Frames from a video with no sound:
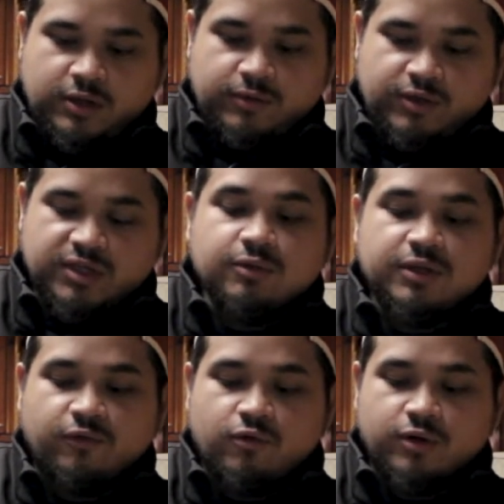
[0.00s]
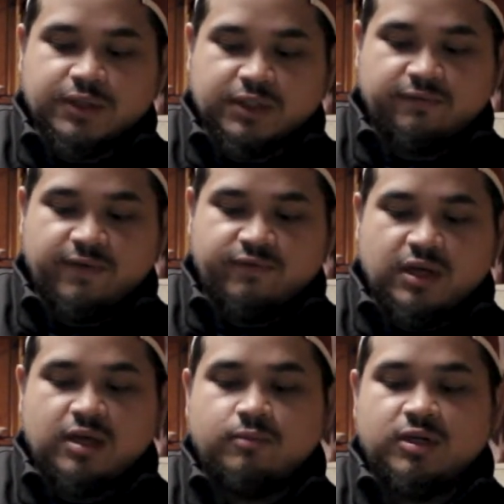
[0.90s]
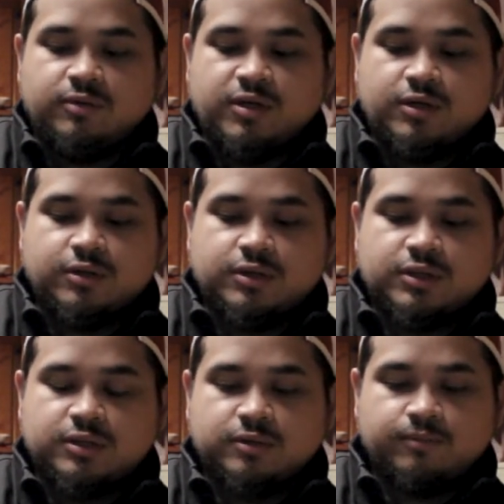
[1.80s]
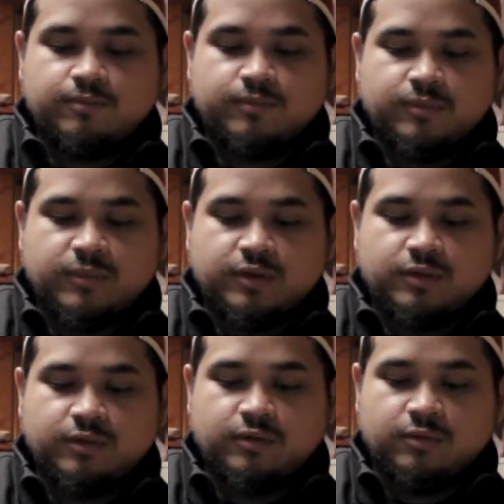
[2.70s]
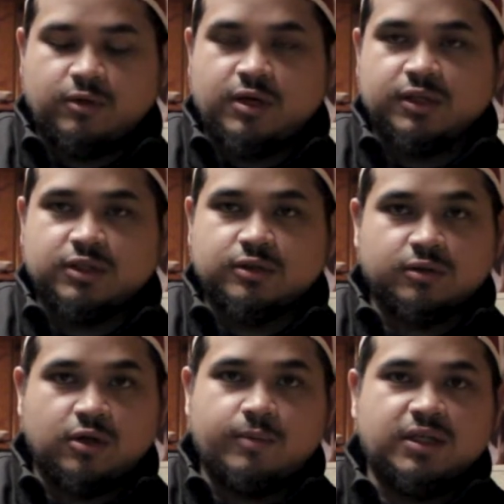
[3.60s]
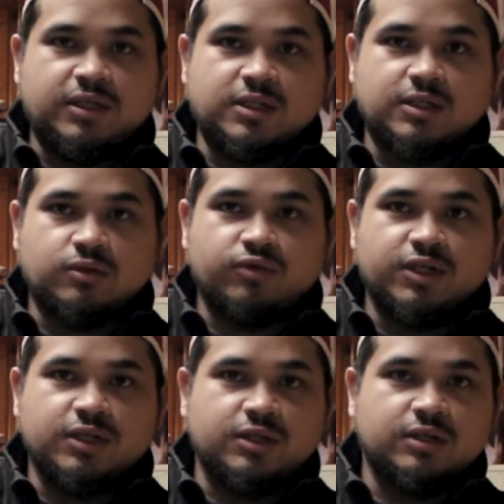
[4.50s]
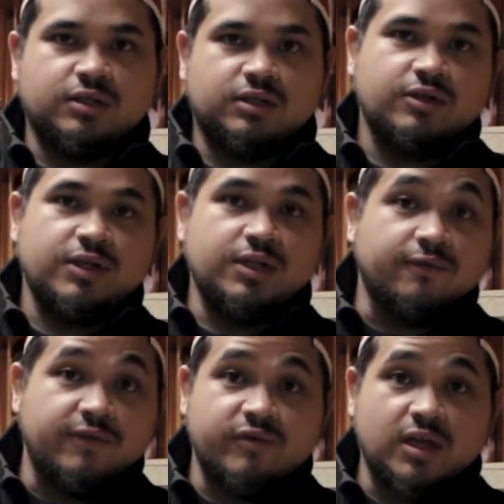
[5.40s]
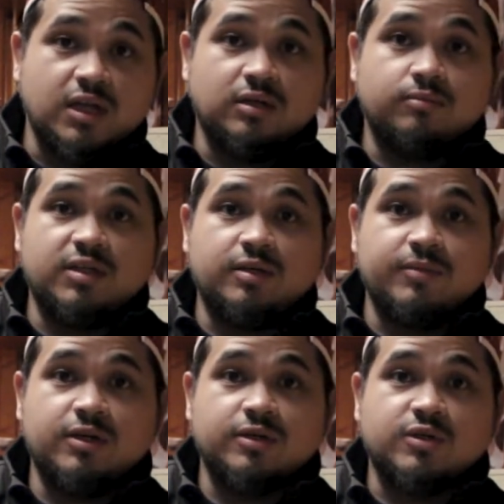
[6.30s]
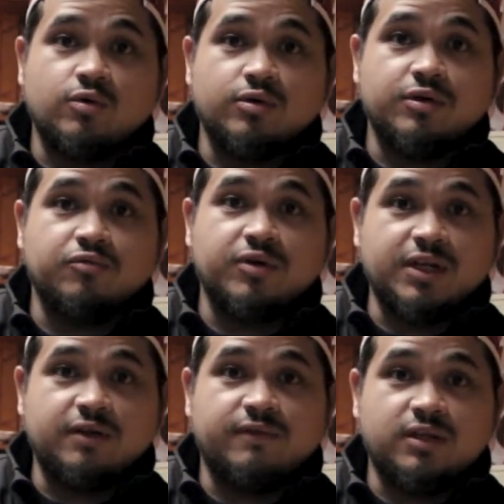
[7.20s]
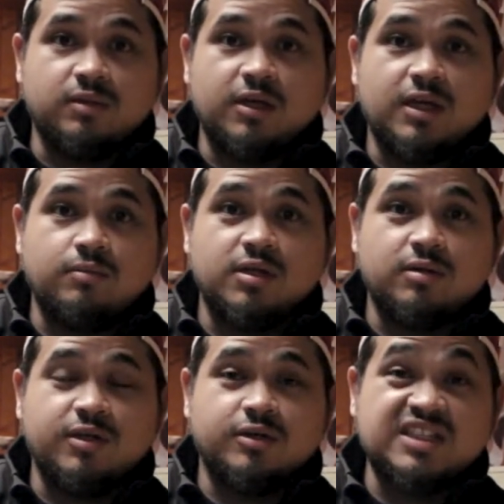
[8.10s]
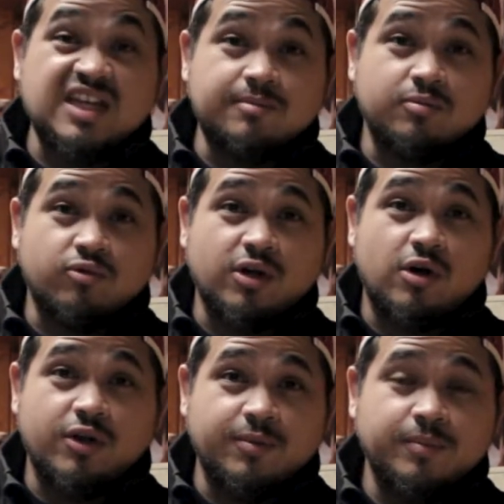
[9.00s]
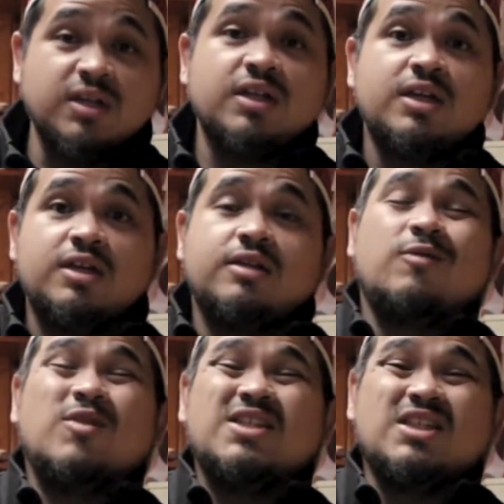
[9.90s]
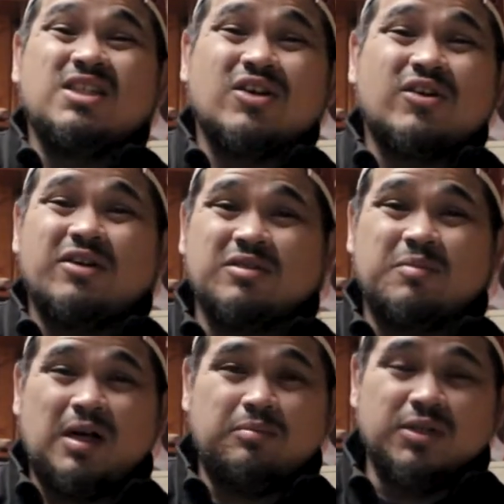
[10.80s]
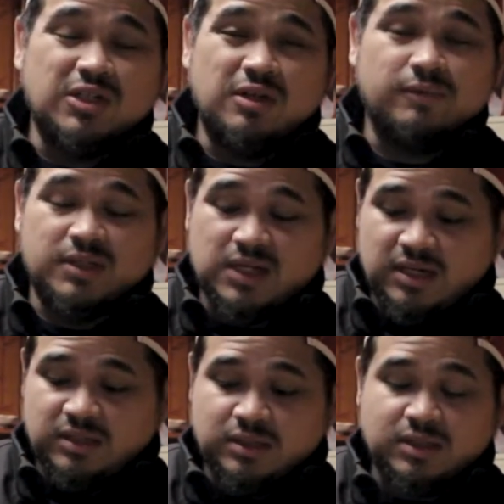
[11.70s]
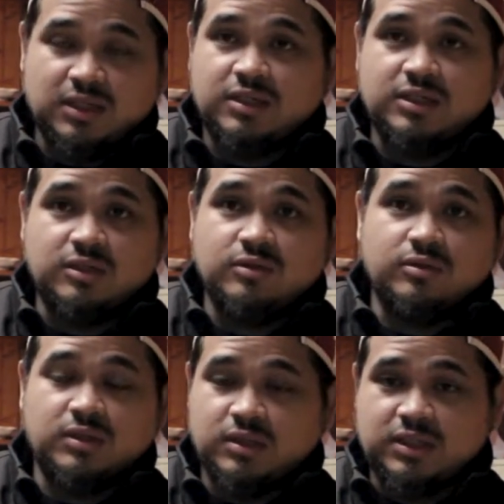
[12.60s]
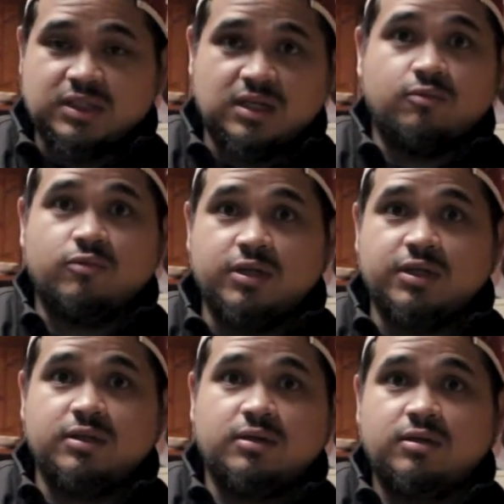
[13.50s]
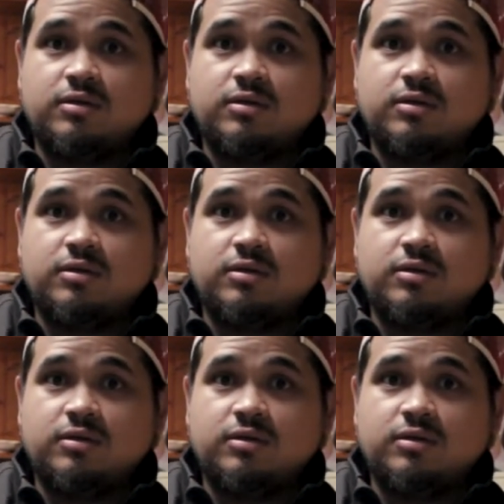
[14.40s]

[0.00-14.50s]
This one, of course, is 58 millimeters because all my lenses are running, they're either 58 millimeters or they're running a 58 millimeter step-up ring on them. That way it's easier. I don't have to buy a bunch of different sizes. I can just use the same one